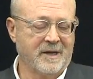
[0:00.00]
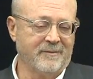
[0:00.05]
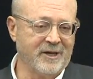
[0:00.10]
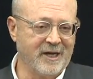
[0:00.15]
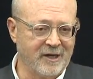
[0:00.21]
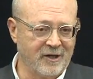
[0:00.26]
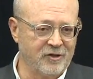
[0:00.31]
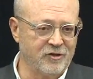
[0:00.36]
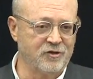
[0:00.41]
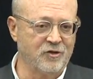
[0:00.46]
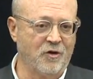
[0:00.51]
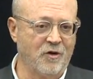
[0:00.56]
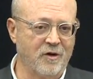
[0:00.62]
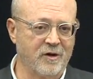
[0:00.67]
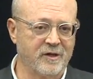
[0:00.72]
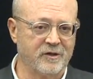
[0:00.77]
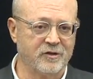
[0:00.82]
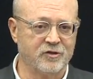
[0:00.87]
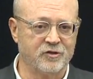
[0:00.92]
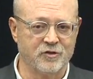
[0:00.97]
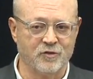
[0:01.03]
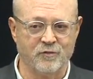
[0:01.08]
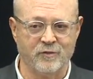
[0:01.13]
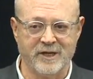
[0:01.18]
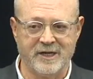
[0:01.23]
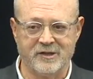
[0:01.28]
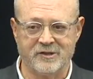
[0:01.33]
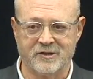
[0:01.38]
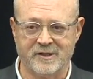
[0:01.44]
I'm getting a dog in two
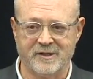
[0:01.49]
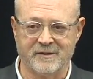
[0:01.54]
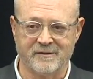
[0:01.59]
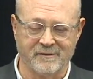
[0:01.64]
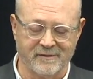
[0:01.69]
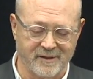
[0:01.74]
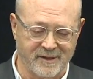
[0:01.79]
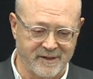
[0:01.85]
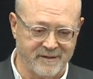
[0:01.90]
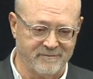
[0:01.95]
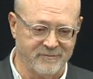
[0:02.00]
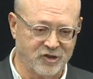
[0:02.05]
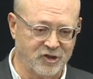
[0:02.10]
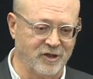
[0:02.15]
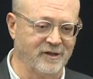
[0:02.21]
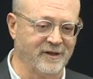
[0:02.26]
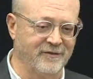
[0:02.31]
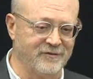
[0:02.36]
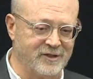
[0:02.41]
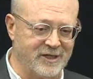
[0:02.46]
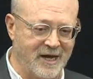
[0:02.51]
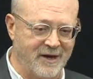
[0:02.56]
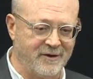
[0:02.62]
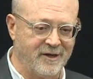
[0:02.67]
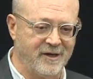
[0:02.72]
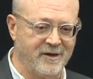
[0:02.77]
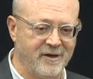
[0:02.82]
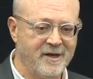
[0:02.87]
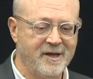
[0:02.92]
weeks, he, she lives out
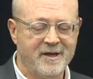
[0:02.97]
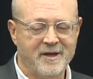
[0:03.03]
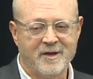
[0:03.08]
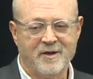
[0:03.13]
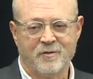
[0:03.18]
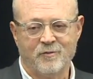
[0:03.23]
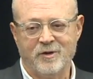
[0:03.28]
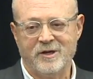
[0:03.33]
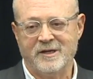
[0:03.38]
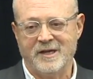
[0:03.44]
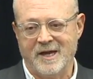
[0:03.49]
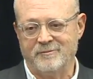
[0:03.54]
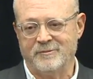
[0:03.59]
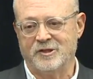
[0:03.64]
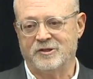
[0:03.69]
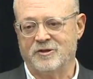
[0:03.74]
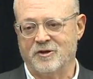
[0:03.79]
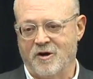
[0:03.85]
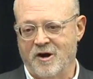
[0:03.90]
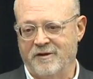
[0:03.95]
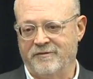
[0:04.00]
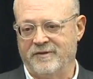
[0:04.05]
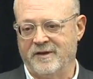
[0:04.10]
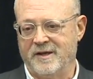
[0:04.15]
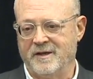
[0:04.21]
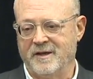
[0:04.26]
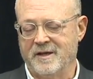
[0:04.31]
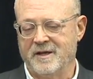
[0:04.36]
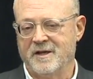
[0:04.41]
here, we named it
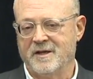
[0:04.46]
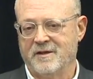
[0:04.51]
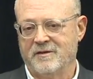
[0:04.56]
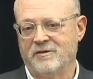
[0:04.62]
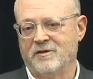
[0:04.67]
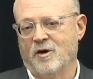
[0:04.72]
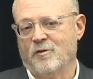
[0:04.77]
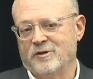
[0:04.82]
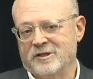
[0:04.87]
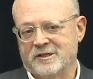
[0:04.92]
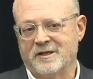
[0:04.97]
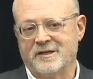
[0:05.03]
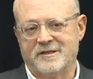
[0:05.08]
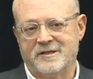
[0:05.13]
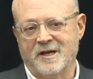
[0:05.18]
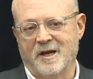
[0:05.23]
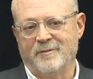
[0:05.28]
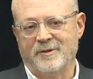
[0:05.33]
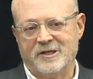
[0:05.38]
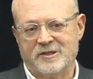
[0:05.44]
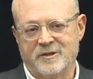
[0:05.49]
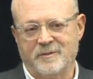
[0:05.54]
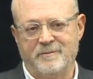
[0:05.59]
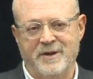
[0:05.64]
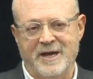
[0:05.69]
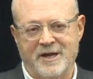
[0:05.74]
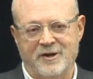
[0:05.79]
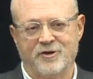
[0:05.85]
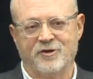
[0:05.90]
Dorothy. No one's going to tell me it's a
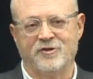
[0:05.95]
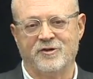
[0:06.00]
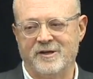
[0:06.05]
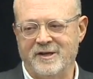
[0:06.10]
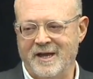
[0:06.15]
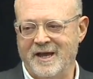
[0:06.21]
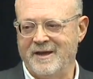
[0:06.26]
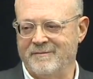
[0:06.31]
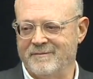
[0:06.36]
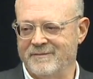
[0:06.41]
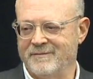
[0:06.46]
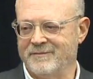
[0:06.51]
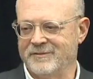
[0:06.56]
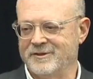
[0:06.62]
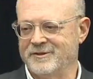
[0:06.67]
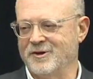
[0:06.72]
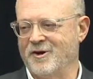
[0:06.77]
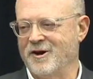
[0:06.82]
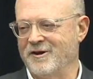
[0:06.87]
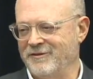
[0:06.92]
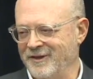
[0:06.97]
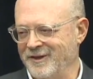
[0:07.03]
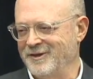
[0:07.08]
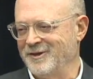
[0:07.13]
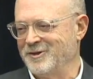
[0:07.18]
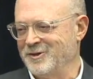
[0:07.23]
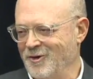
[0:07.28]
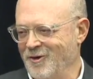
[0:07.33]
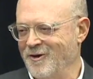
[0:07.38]
bad or good name, Dorothy
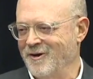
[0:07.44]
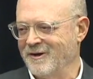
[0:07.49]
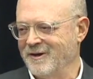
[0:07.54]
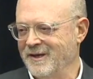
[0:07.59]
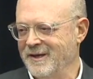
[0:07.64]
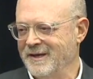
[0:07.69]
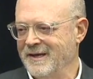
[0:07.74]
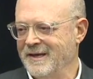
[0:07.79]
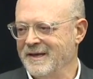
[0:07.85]
the dog.